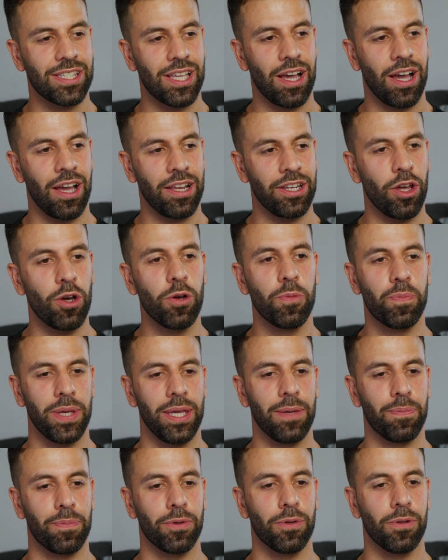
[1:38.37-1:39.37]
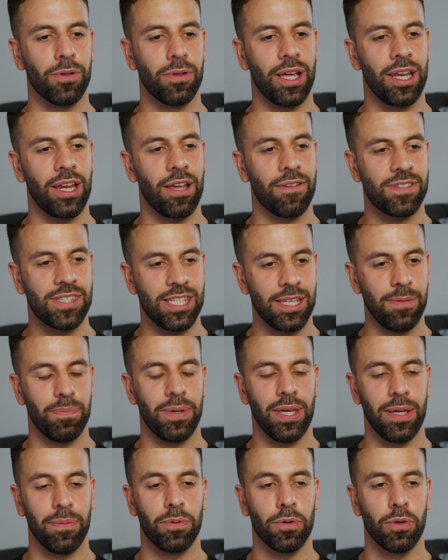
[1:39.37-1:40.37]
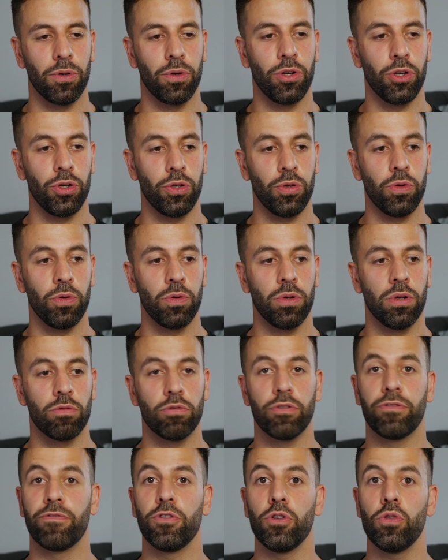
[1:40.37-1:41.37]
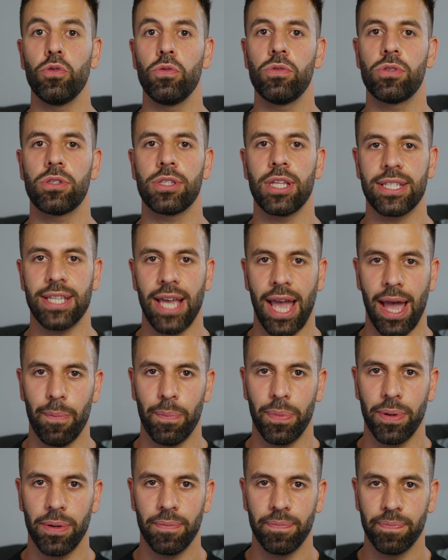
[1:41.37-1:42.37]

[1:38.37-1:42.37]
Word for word: I know people and I've seen people who refuse to tap.